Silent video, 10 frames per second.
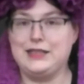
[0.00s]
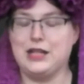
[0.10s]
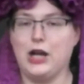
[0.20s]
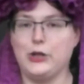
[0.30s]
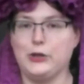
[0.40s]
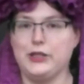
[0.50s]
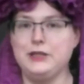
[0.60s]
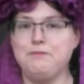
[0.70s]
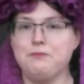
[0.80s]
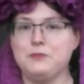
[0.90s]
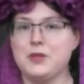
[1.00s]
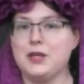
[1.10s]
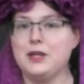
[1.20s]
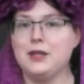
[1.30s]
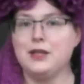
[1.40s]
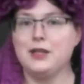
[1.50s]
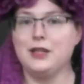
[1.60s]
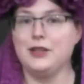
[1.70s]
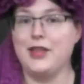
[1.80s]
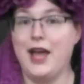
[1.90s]
and Ireland,
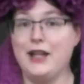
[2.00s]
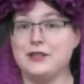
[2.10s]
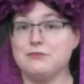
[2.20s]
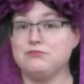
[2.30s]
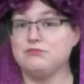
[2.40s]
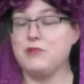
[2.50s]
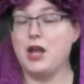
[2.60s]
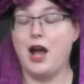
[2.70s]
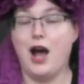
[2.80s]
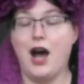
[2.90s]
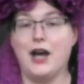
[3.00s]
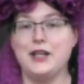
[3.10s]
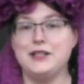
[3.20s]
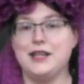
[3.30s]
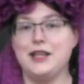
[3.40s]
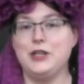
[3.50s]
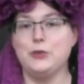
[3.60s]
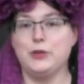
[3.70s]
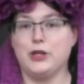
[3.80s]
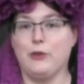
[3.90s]
that on a day you
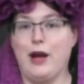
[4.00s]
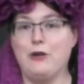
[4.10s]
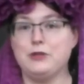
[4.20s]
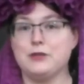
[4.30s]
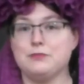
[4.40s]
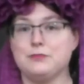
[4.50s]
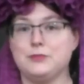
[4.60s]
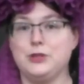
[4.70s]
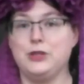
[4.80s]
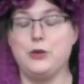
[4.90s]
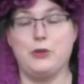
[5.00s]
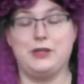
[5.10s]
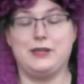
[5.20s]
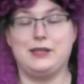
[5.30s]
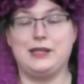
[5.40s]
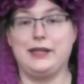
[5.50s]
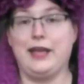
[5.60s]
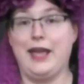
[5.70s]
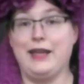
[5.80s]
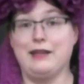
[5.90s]
would go out, you would sing
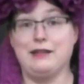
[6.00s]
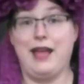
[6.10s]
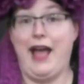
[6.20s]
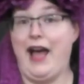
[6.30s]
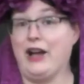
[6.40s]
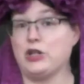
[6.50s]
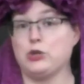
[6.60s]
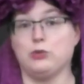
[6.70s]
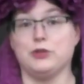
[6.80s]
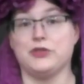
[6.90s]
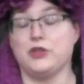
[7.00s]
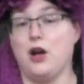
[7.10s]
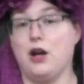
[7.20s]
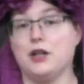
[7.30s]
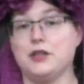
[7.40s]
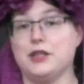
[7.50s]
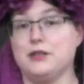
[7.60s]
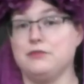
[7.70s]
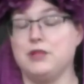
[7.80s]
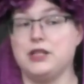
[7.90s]
a actual song
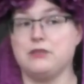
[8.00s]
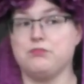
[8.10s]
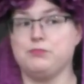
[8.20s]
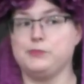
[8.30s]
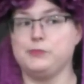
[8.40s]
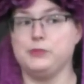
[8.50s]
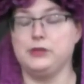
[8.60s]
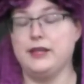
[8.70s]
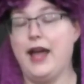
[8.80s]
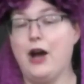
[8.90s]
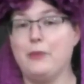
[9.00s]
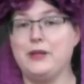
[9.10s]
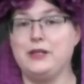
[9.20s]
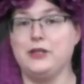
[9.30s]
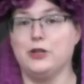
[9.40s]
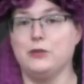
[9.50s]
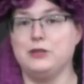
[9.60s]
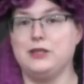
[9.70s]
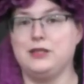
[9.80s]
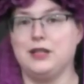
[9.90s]
that is now been,
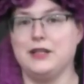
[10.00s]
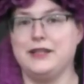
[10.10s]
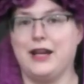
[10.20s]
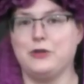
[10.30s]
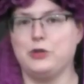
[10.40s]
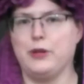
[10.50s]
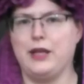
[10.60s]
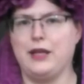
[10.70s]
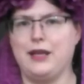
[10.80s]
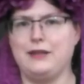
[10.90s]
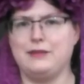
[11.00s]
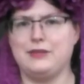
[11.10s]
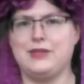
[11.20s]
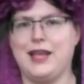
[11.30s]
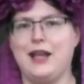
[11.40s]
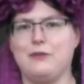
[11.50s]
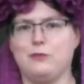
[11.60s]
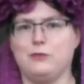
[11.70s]
done down to a set